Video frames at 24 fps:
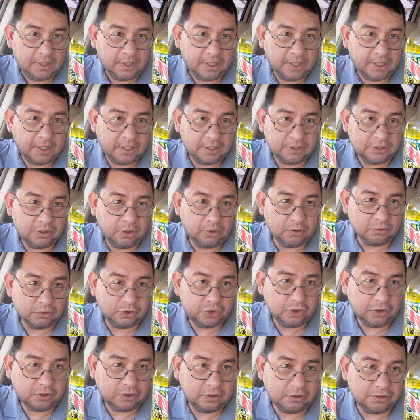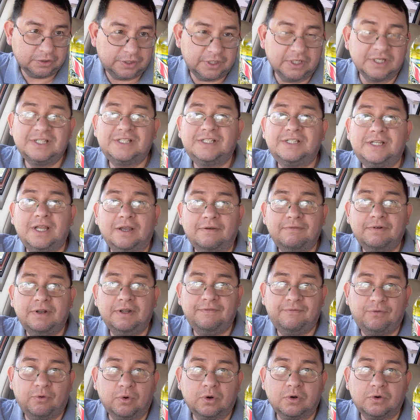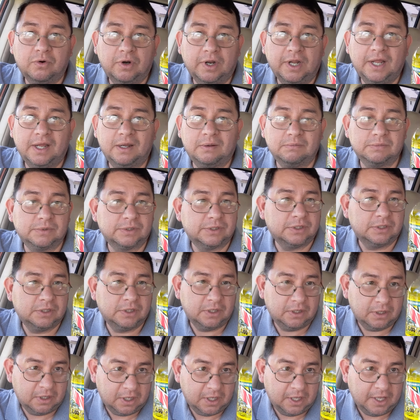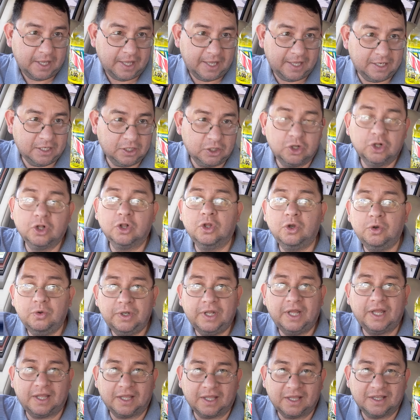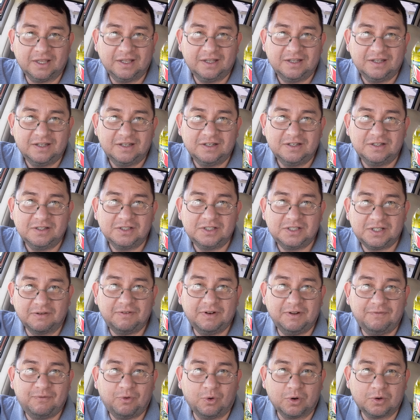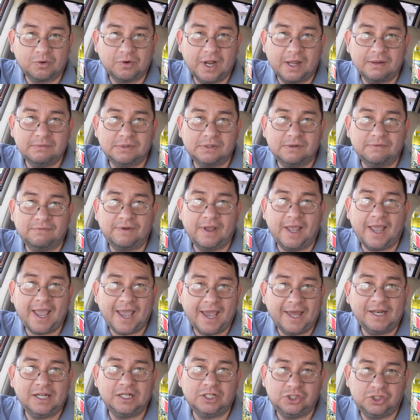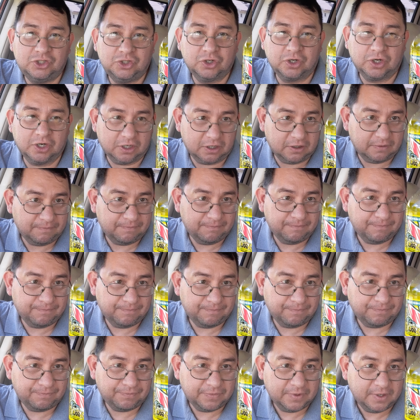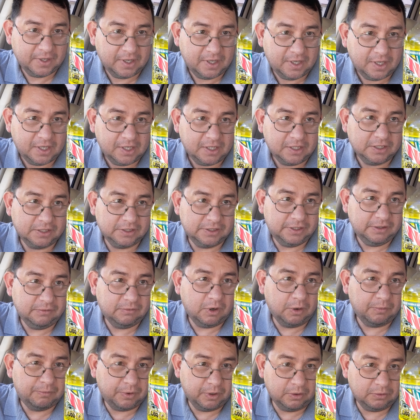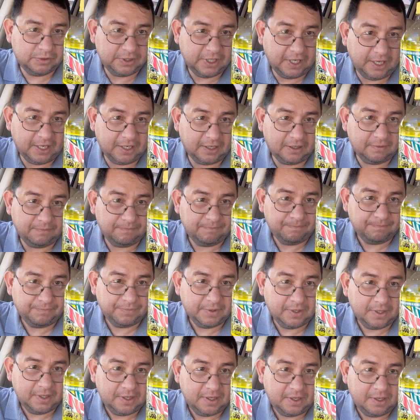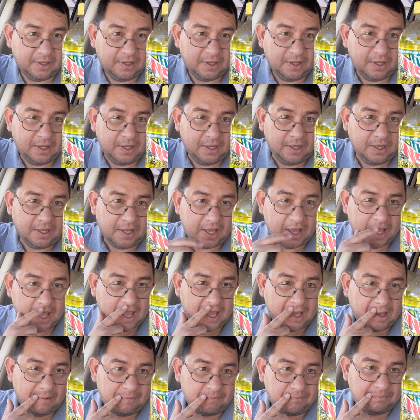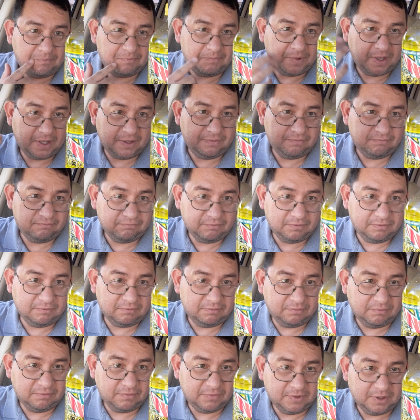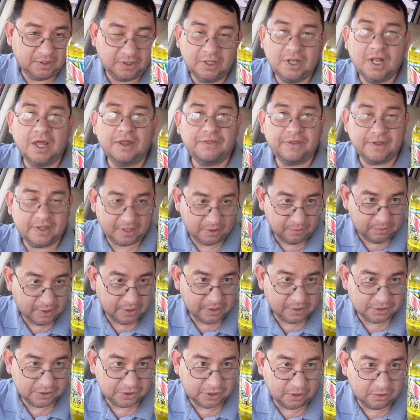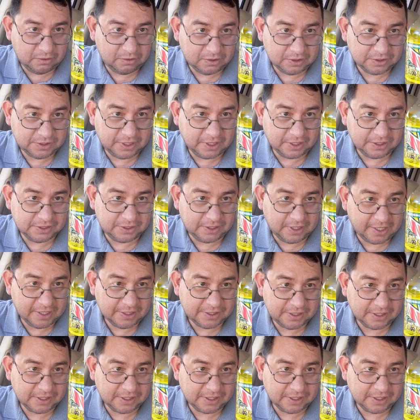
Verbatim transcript: Uh, total sugars 74 grams, including 74 grams of added sugar. Zero protein. Um, and nothing, well, there's no, it says not a